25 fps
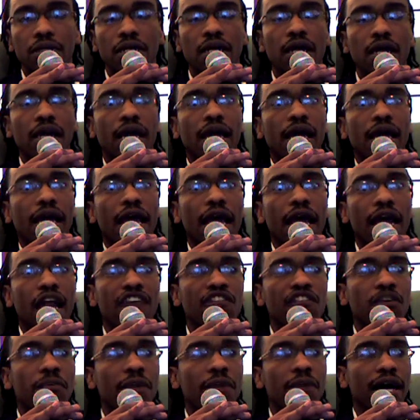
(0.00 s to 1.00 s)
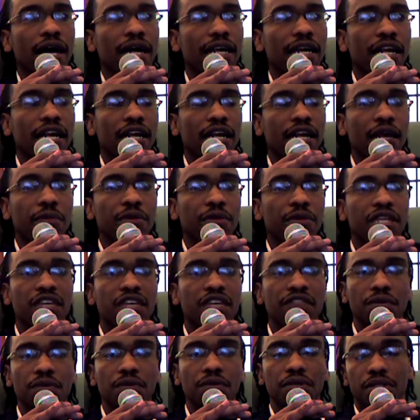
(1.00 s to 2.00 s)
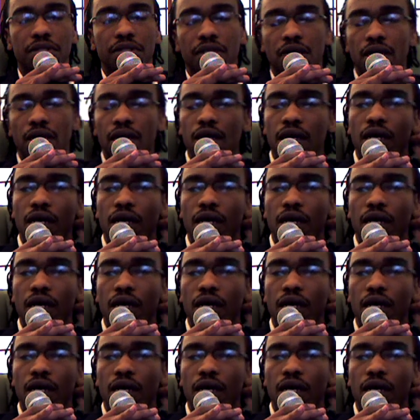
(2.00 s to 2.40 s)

And everybody, and I believe it was